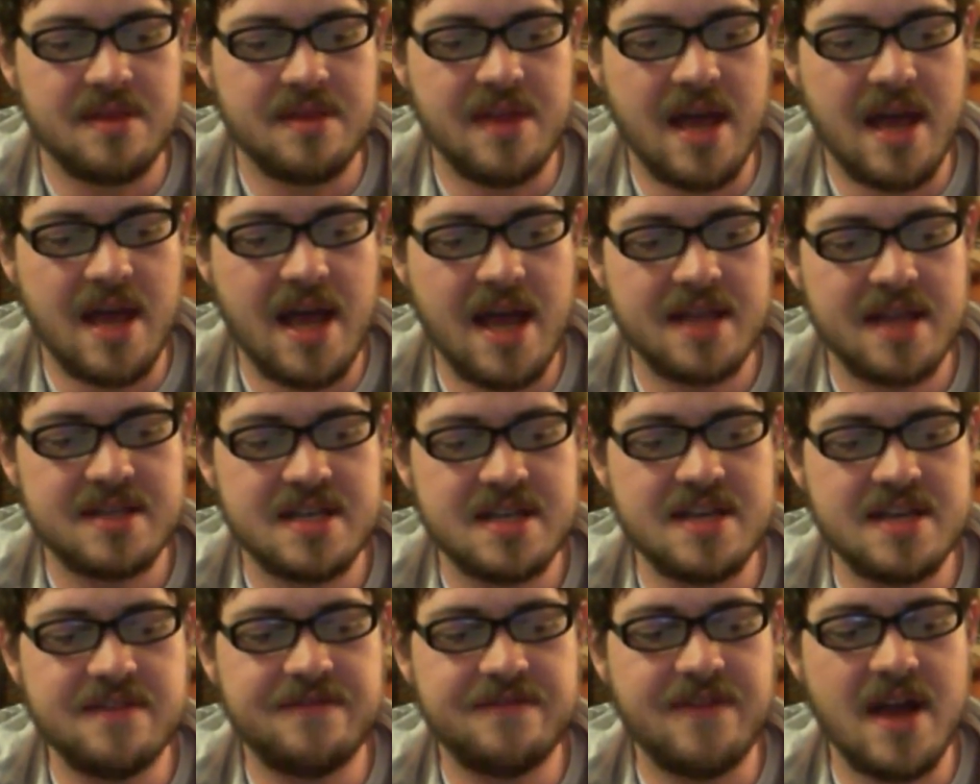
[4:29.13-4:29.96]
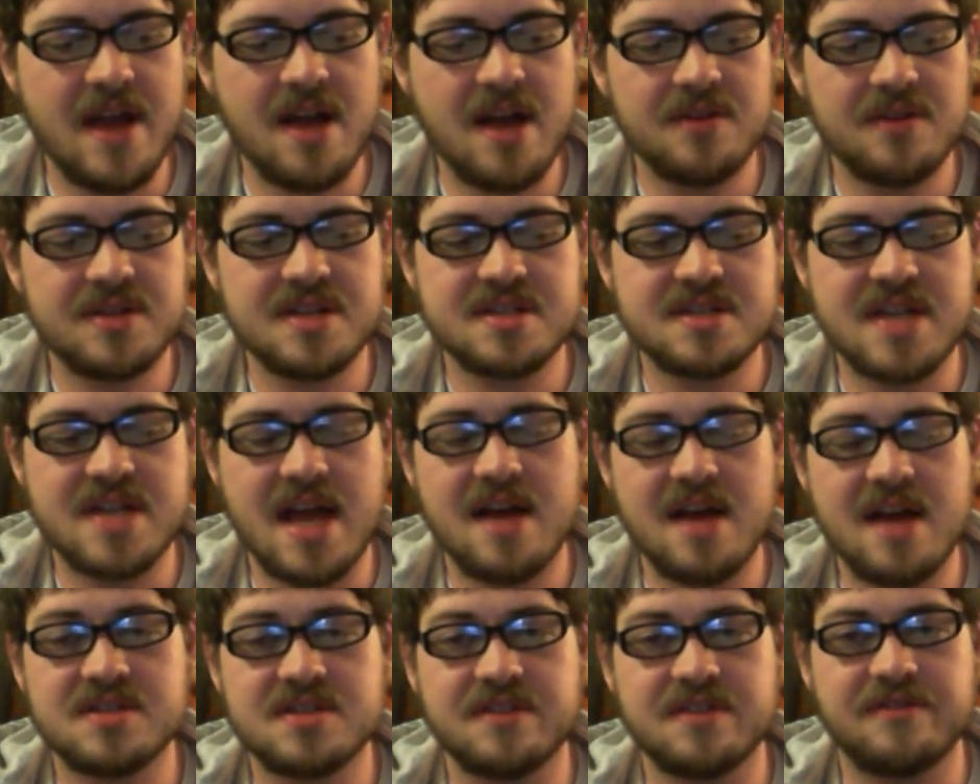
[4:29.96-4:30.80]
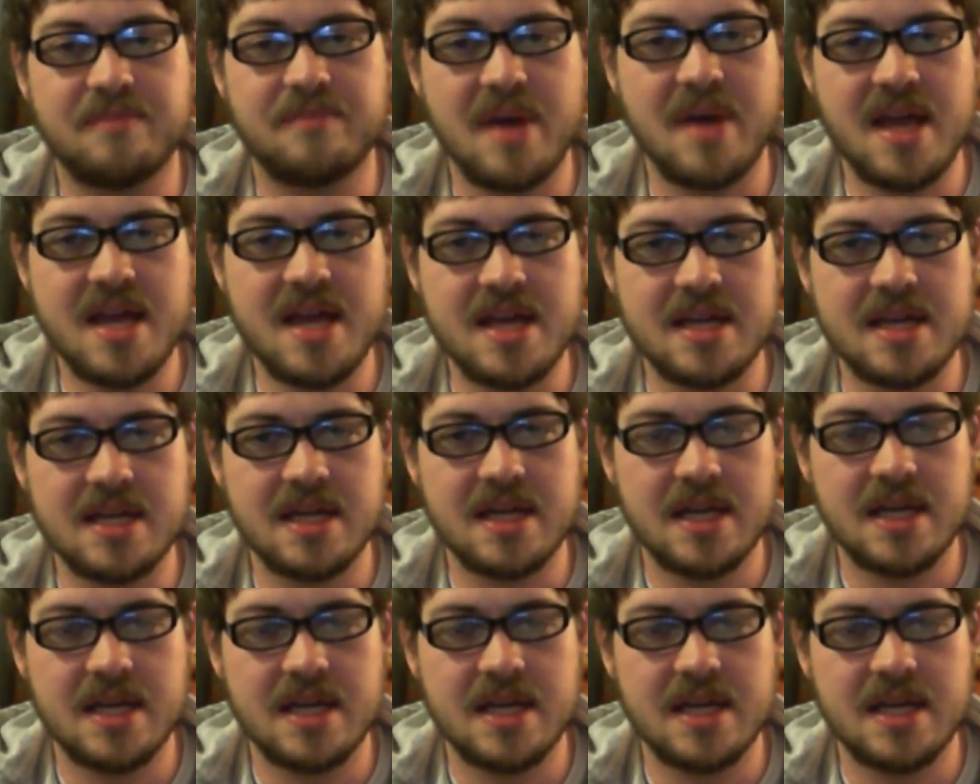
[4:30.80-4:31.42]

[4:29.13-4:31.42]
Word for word: that he found his house of pain